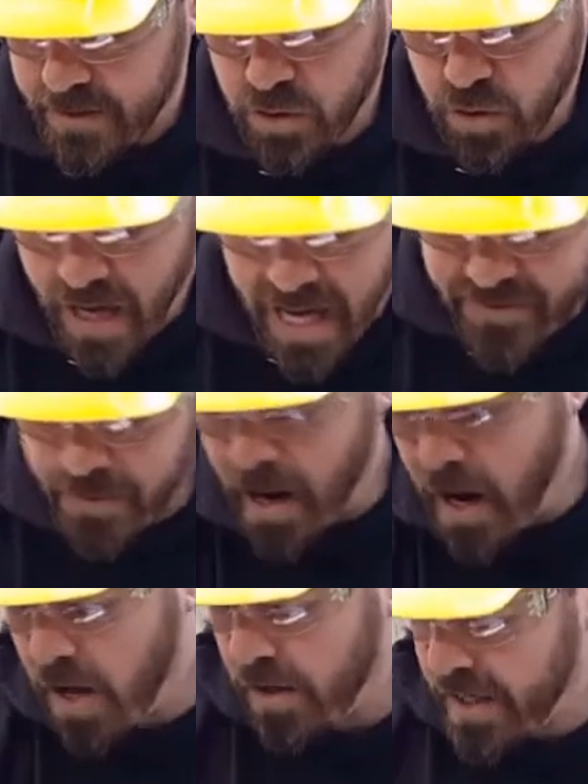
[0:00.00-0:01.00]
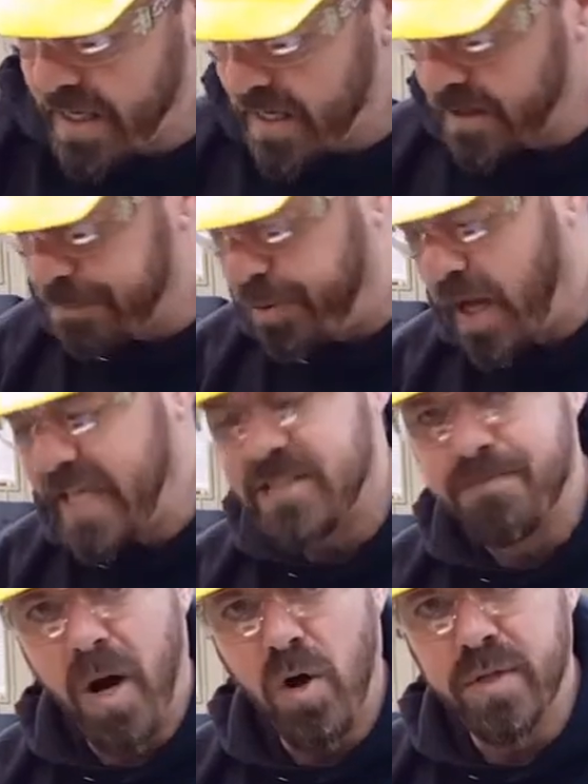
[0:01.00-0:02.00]
and you'll have them all in, the
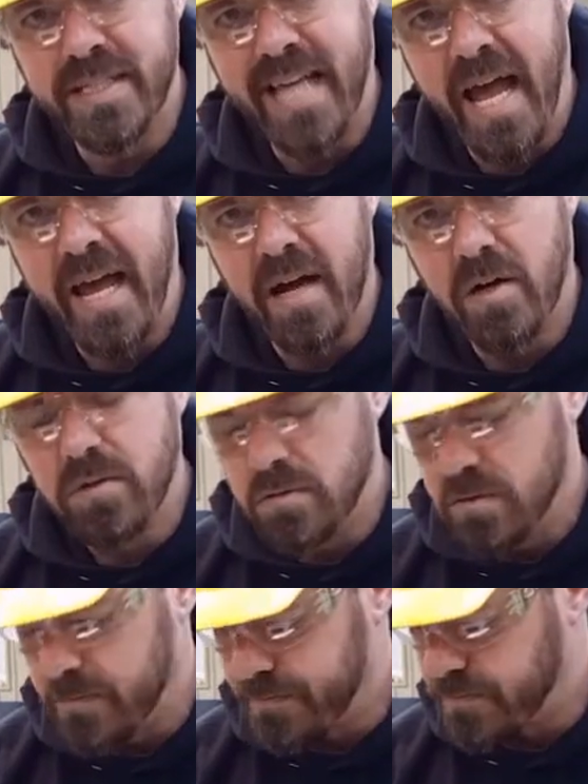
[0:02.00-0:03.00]
plate's bolted down,